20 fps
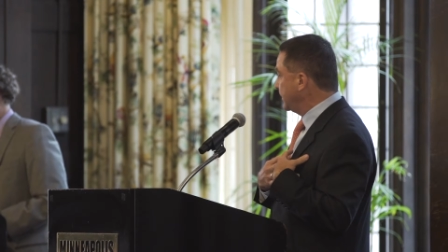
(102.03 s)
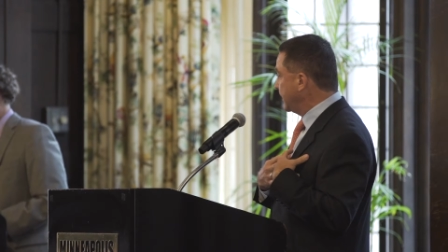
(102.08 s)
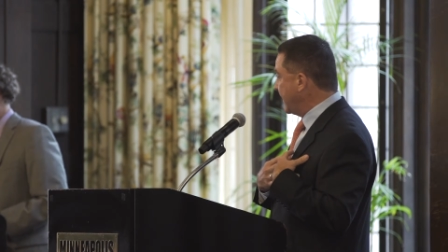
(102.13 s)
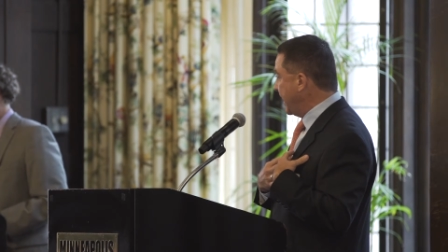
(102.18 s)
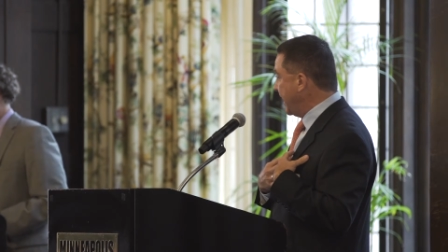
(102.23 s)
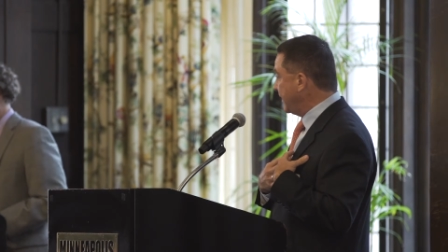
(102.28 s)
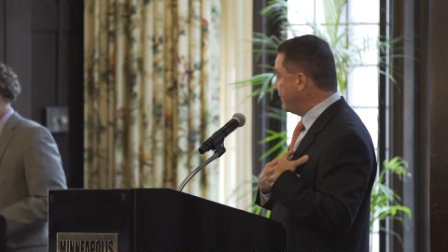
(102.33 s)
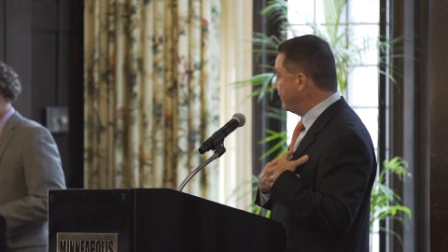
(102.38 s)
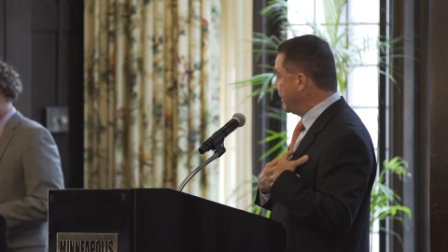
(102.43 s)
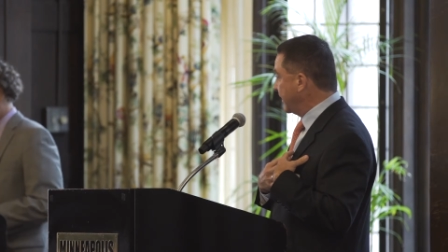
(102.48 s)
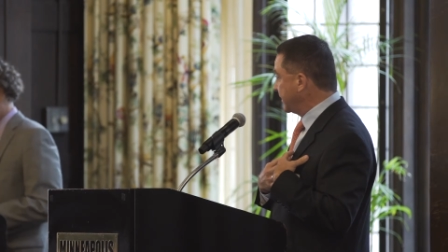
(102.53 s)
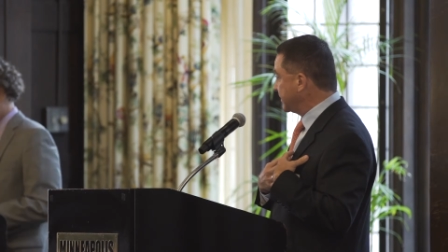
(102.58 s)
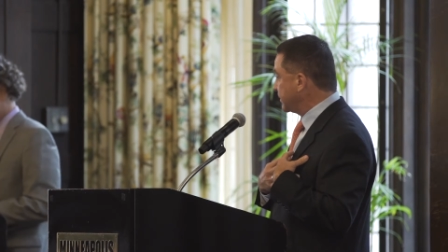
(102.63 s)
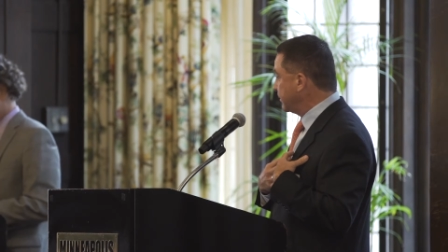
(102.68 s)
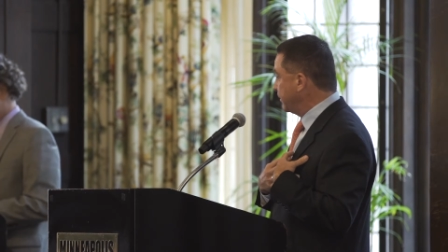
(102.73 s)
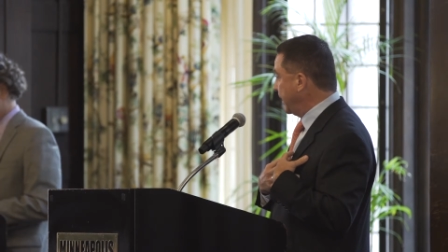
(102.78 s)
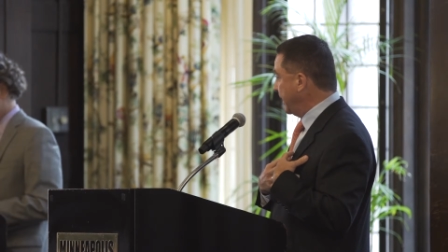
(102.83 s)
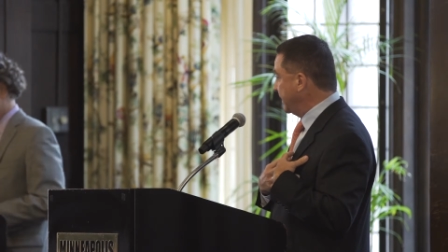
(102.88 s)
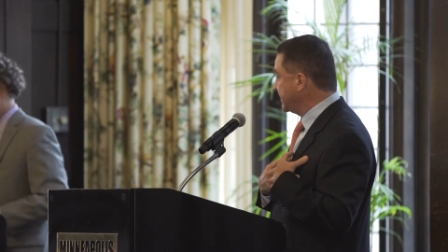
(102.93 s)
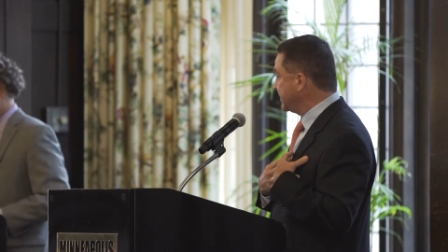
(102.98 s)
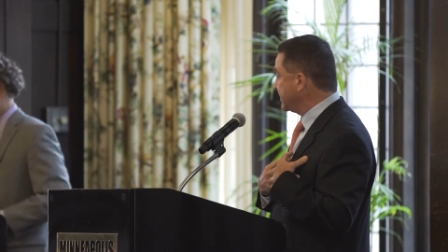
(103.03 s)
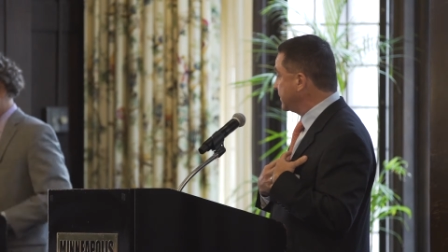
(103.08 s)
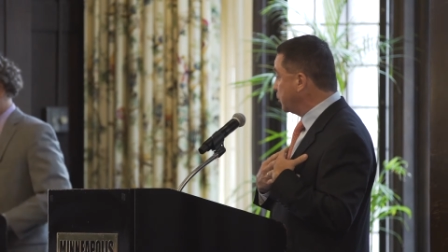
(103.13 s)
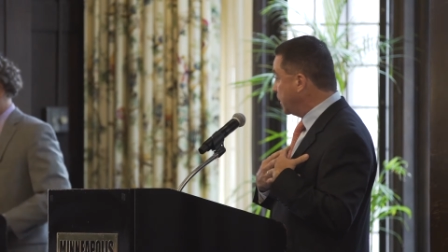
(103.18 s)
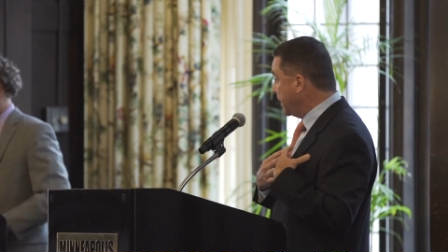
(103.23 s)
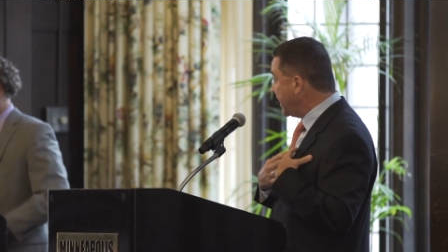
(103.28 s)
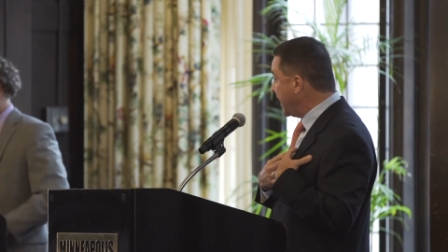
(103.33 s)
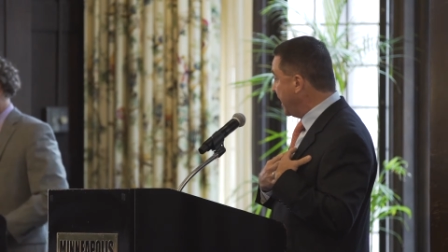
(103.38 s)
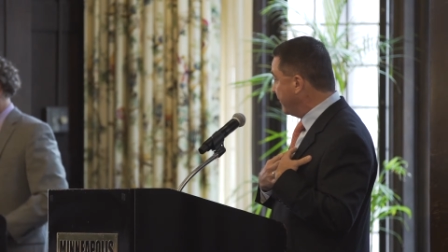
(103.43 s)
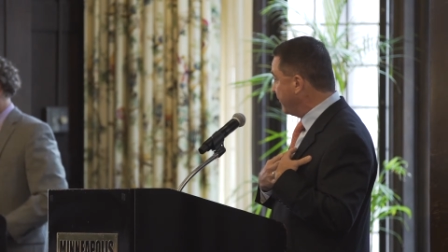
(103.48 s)
to that investor base, and
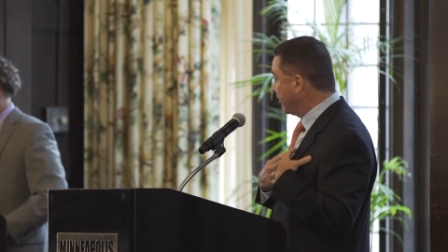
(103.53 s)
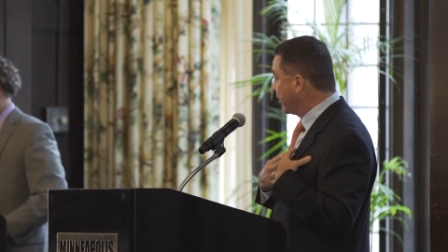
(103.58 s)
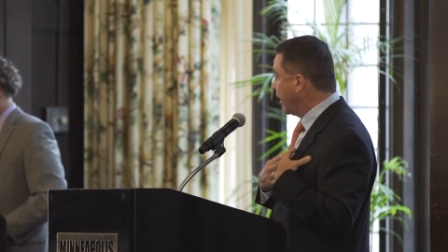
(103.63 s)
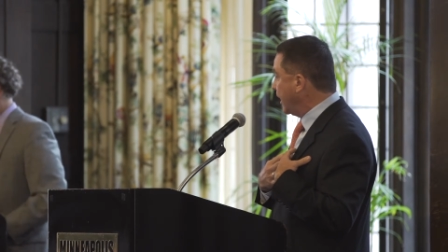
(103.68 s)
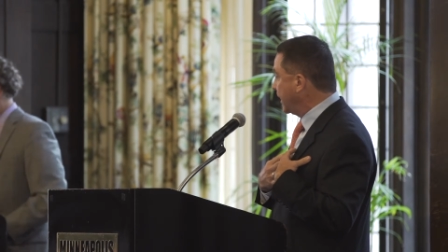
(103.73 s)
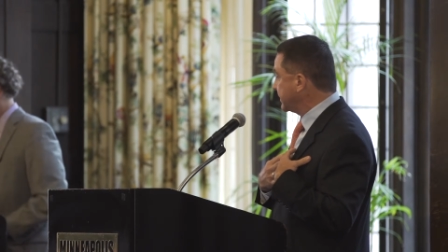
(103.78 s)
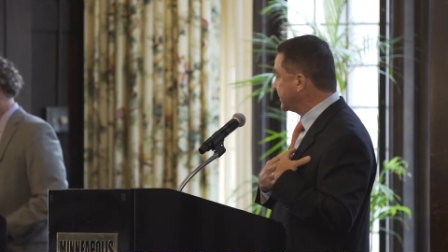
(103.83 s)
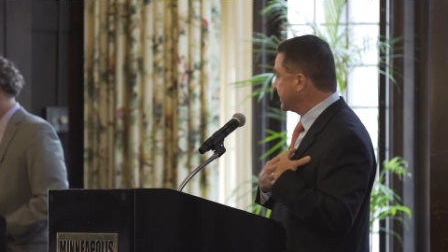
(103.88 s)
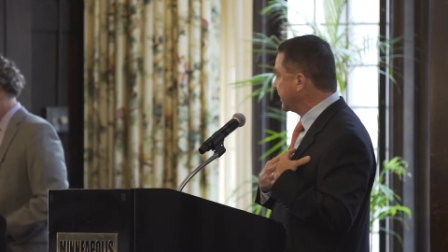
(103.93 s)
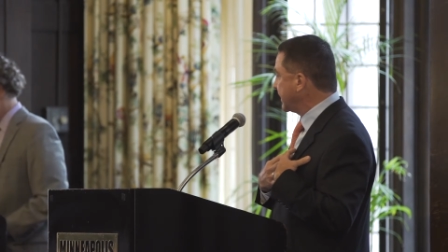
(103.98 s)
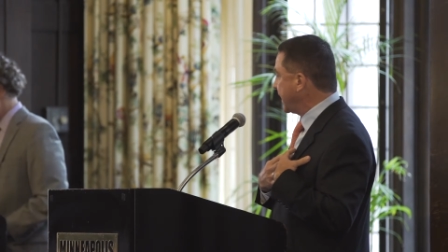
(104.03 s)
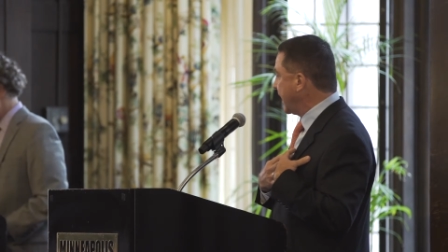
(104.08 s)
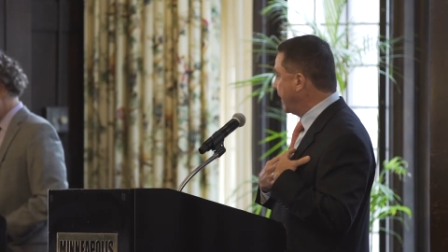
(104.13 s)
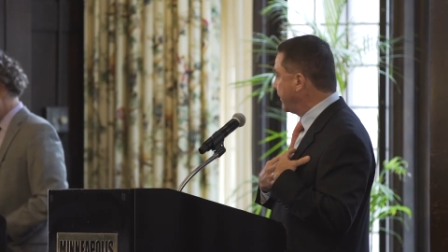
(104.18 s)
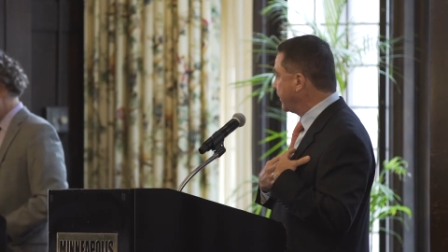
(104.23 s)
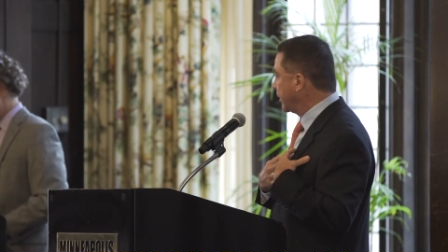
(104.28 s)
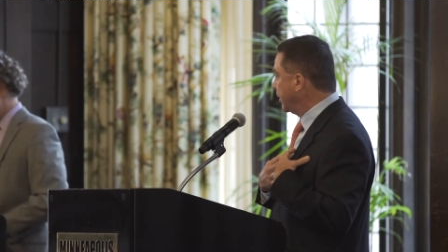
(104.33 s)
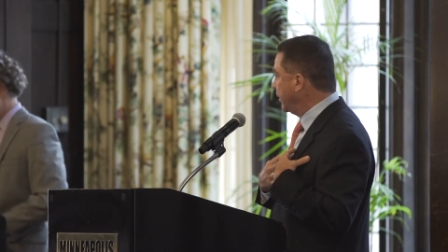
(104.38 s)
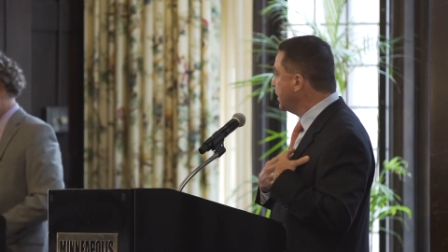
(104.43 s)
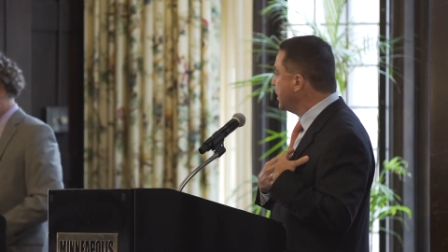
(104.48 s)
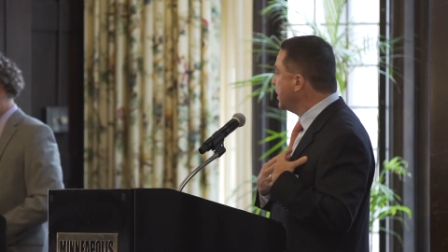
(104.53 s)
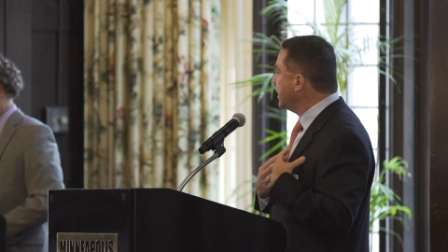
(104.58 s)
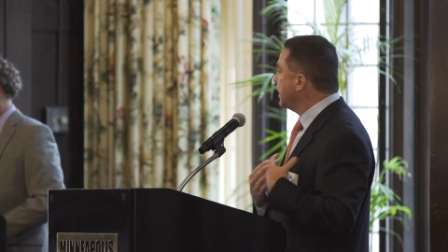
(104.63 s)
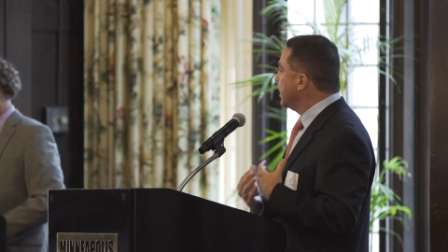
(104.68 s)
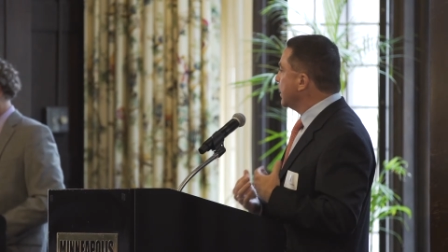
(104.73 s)
we have a cost of capital.